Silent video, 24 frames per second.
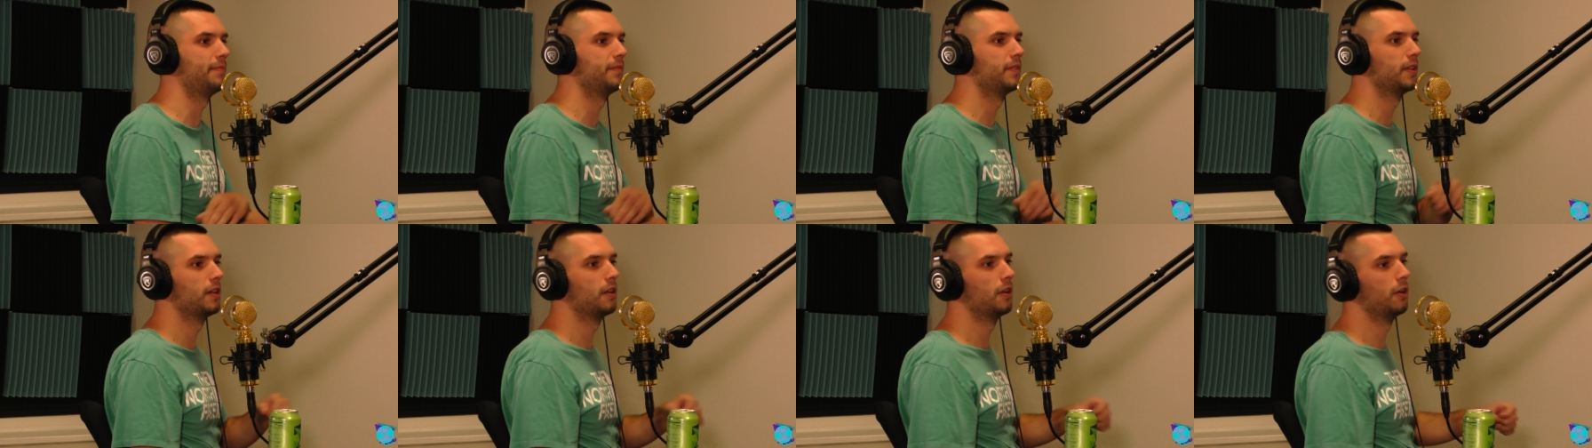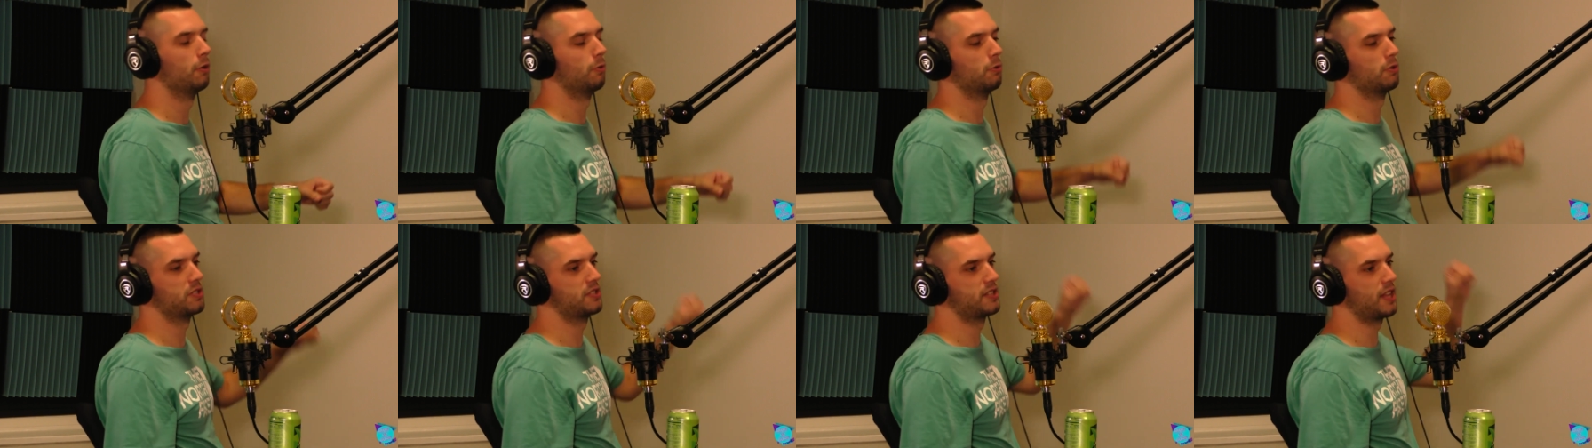Yeah,
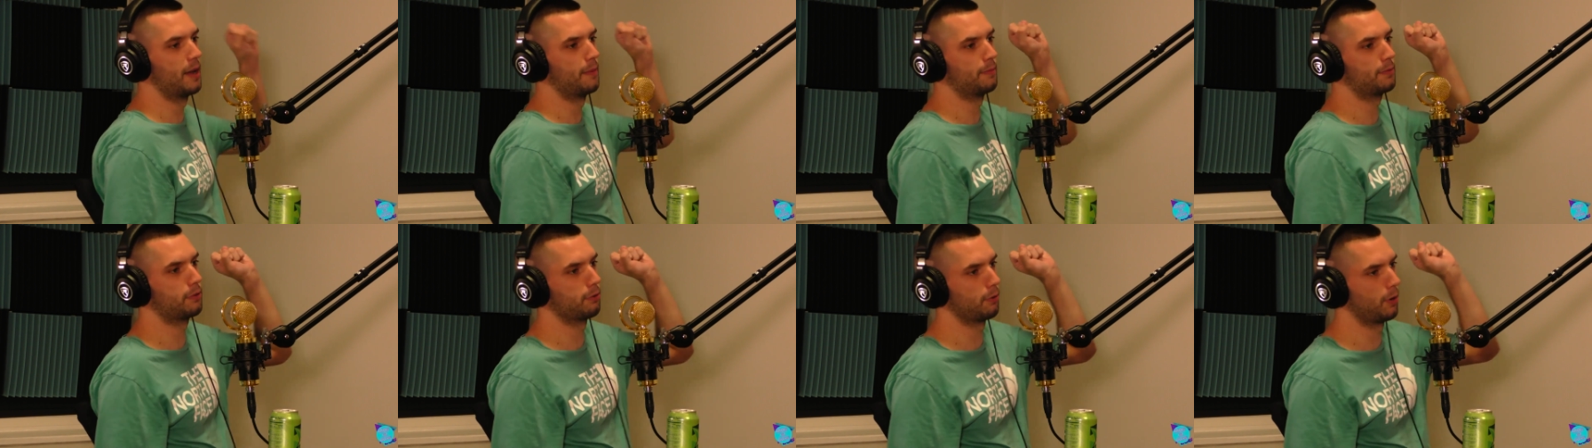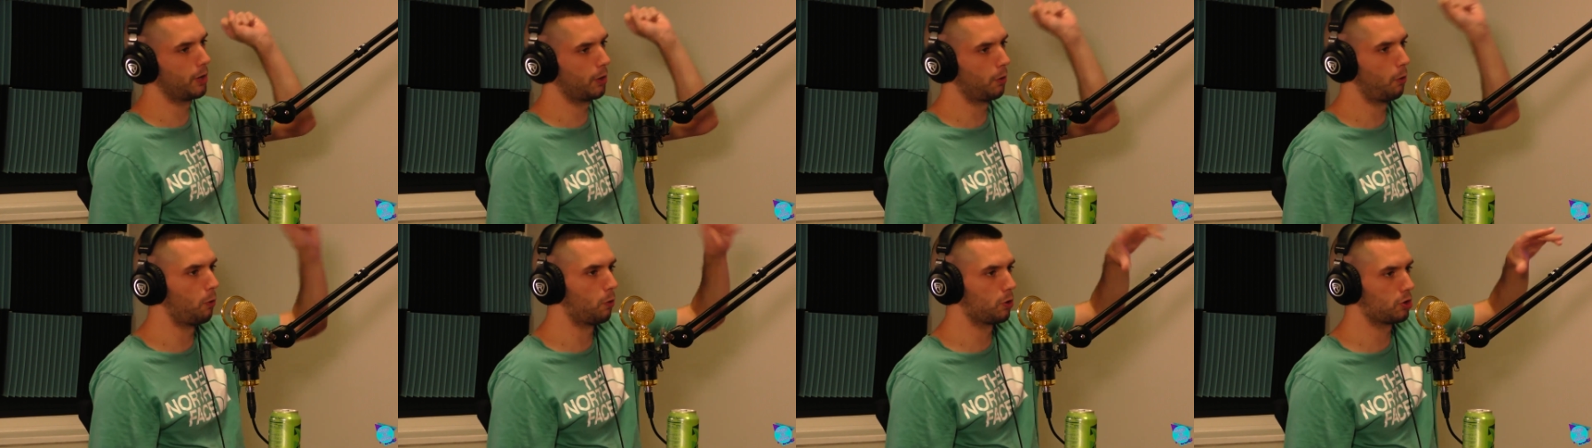was them
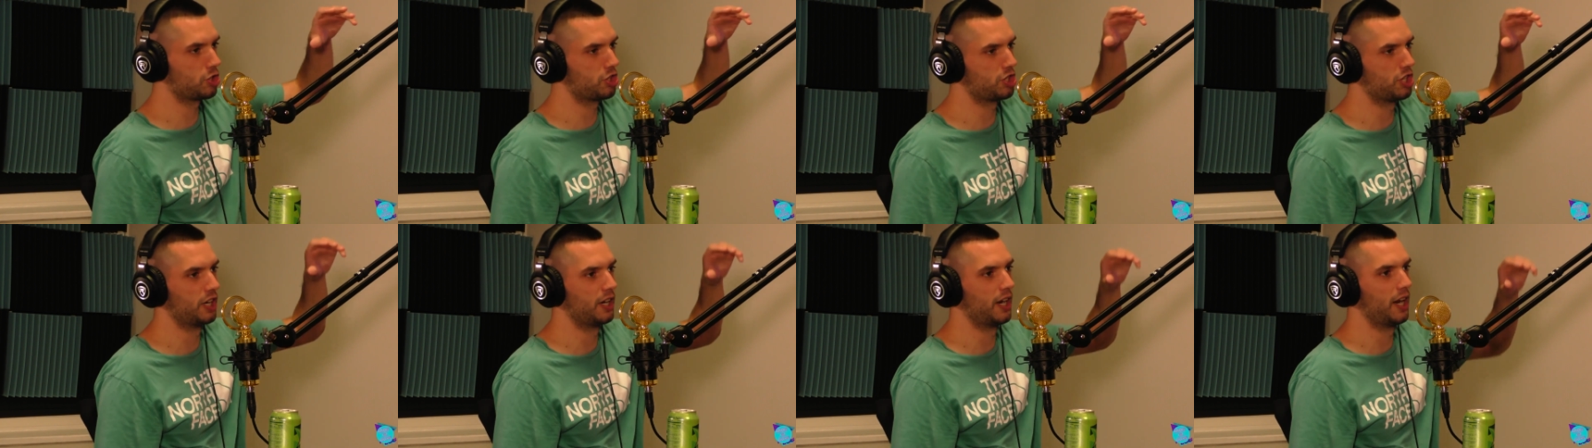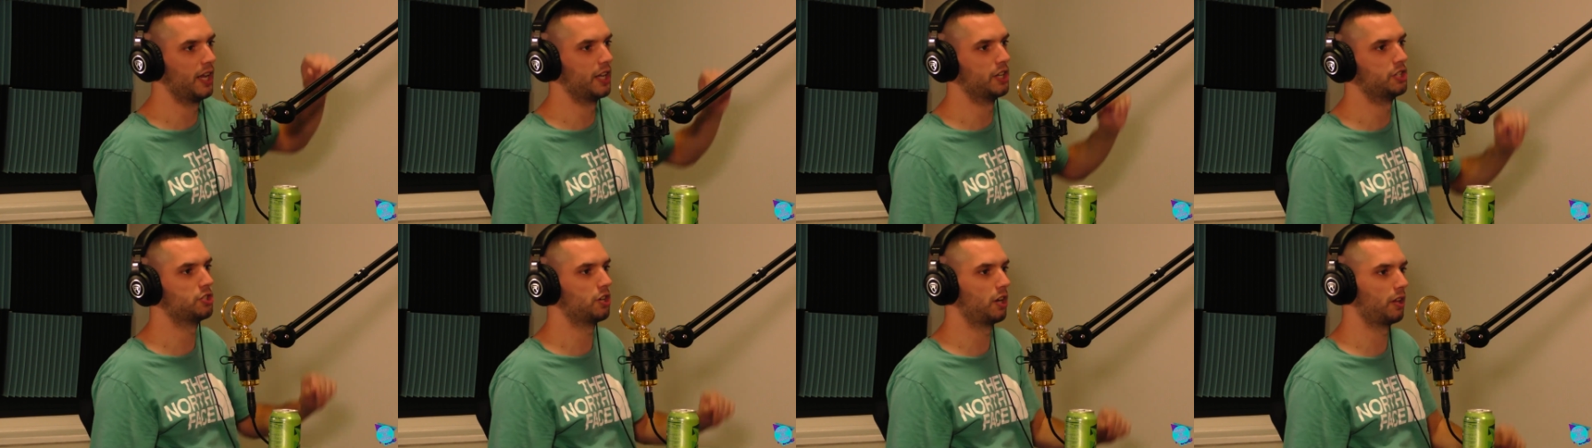throwing horse shit
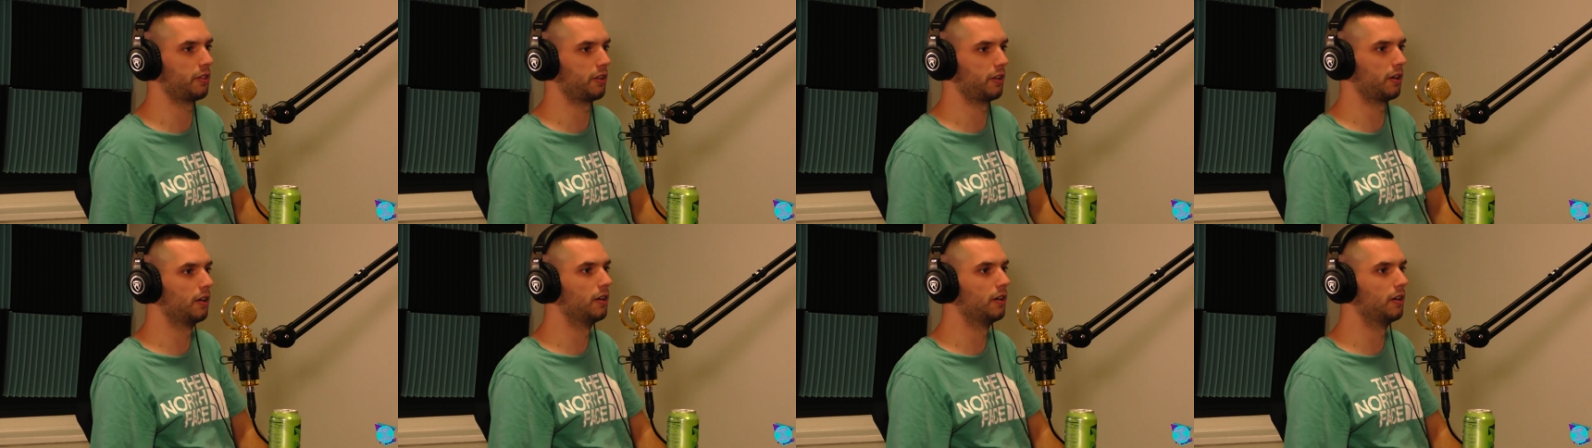at each other.